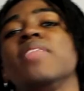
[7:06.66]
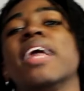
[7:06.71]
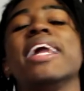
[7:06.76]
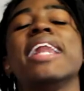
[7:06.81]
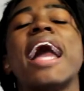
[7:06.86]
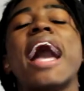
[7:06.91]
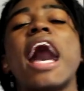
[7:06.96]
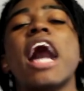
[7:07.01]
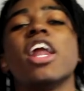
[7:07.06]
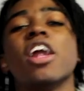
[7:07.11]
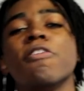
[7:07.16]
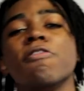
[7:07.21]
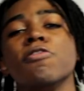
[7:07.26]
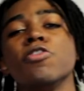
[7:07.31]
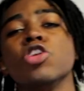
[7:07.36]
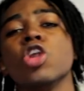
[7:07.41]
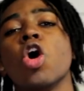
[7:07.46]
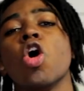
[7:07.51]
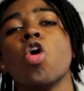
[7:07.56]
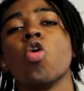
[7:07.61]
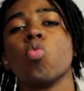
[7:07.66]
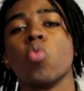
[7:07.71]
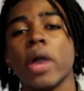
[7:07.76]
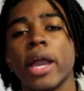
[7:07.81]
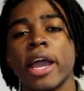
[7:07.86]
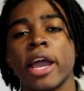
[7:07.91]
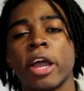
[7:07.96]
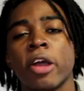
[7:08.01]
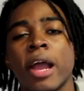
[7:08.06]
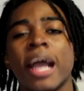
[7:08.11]
Then out of
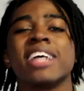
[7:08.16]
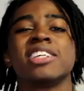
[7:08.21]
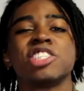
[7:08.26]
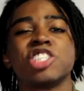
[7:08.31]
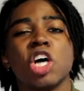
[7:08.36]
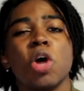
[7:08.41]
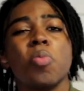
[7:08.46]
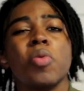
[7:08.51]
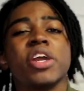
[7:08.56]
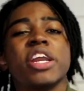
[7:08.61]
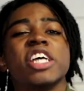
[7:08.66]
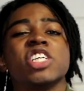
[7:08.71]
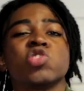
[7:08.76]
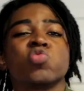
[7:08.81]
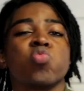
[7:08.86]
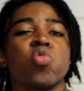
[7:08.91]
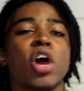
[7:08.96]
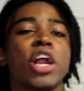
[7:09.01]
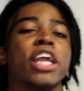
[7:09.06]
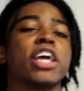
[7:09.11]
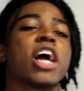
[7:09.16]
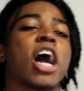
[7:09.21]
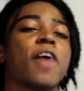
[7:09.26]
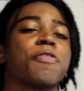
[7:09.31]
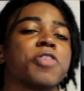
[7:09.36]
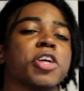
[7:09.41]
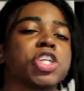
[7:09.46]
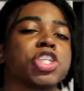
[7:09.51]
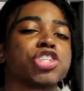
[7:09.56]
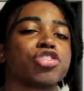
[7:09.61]
nowhere, as someone is running
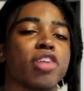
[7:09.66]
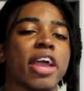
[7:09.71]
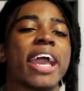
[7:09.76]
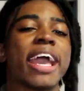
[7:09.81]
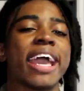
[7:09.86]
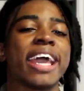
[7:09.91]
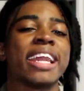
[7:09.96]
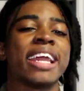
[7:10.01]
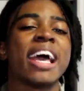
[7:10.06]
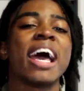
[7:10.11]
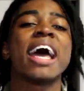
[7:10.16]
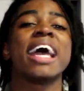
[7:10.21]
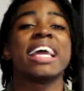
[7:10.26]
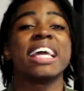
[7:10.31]
off the train,